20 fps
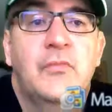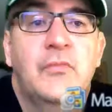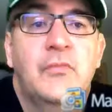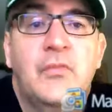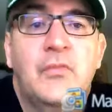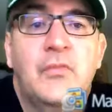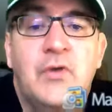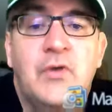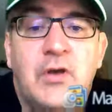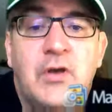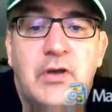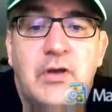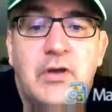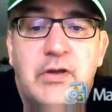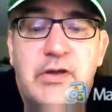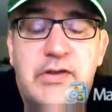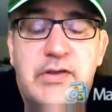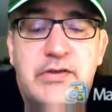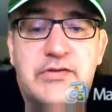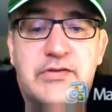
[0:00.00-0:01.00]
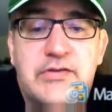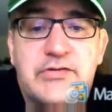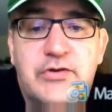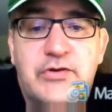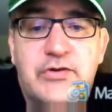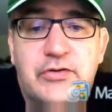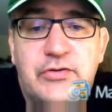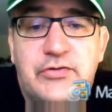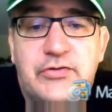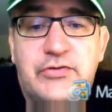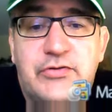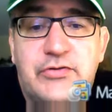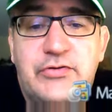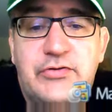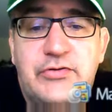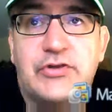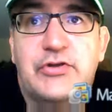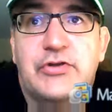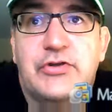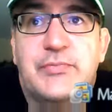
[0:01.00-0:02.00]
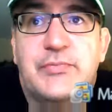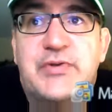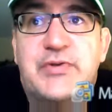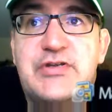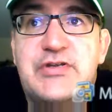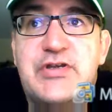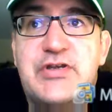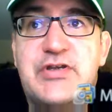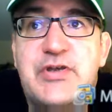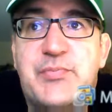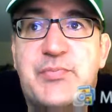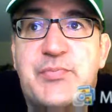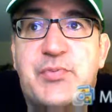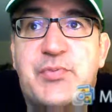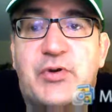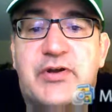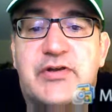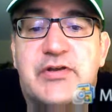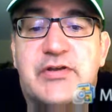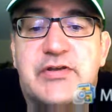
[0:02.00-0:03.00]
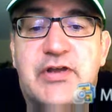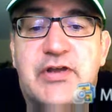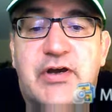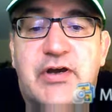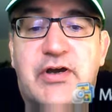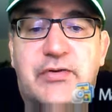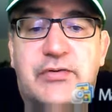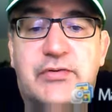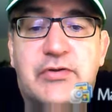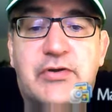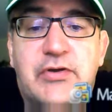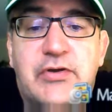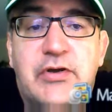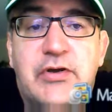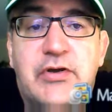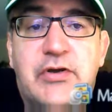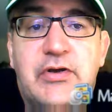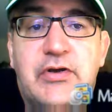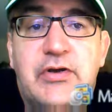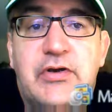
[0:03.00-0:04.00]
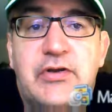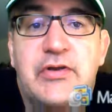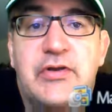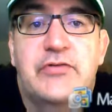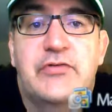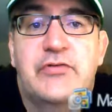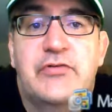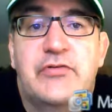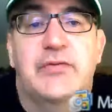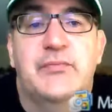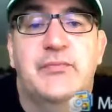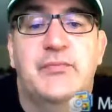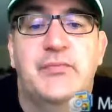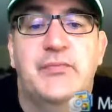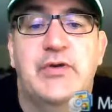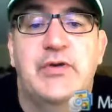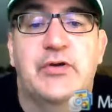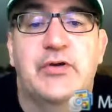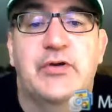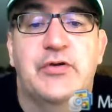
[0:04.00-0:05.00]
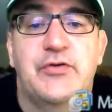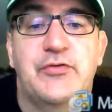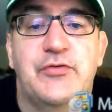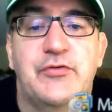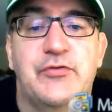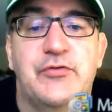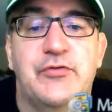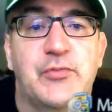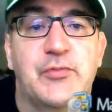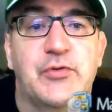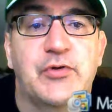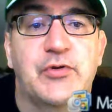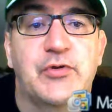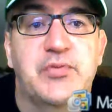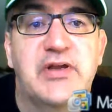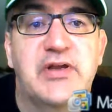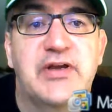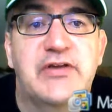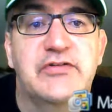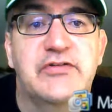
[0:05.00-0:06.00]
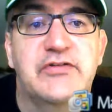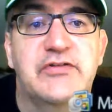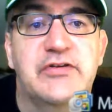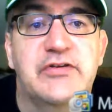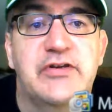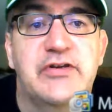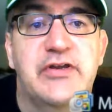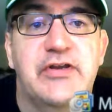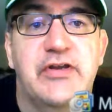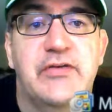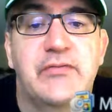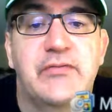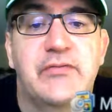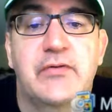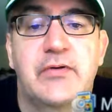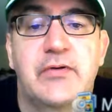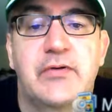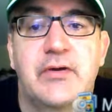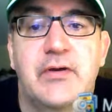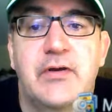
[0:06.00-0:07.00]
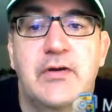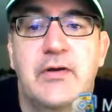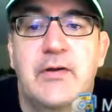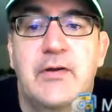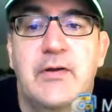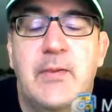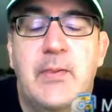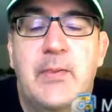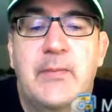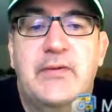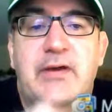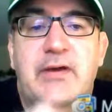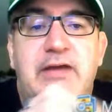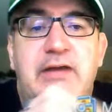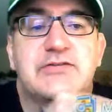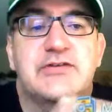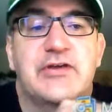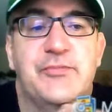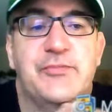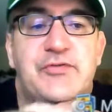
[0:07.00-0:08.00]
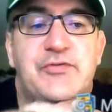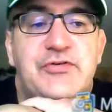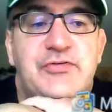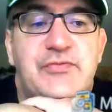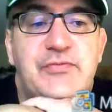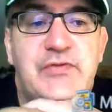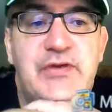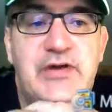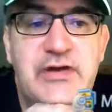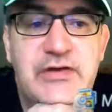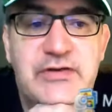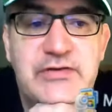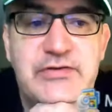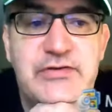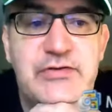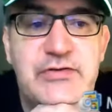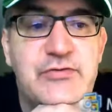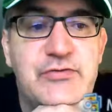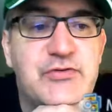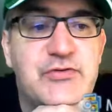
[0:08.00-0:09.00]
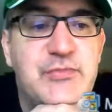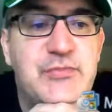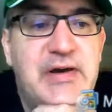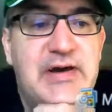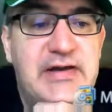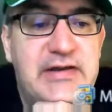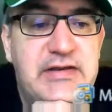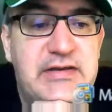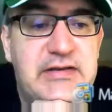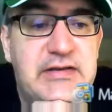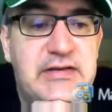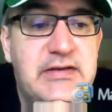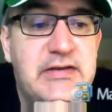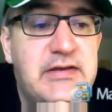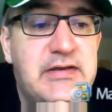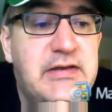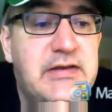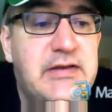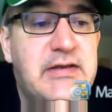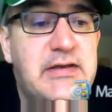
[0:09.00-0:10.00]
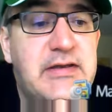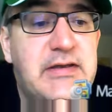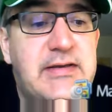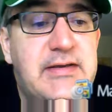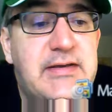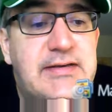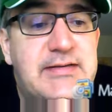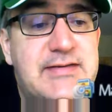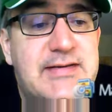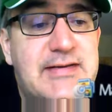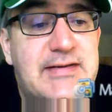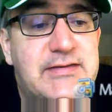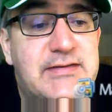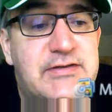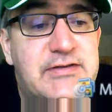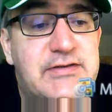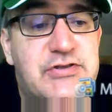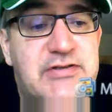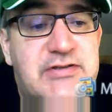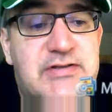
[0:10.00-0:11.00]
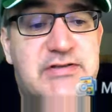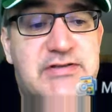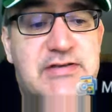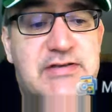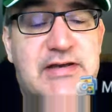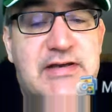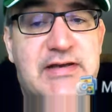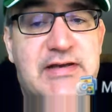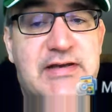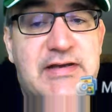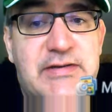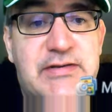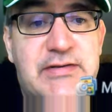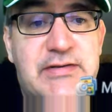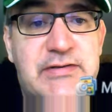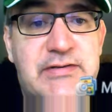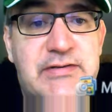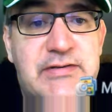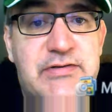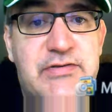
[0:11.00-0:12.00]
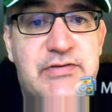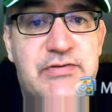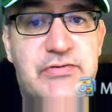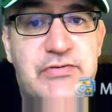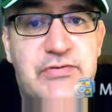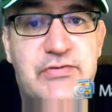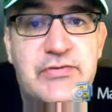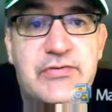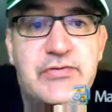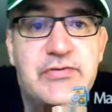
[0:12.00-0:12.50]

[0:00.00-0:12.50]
Now let's go just a little bit deeper into this now. This uh, irreducible complexity concept that's used by intelligent design to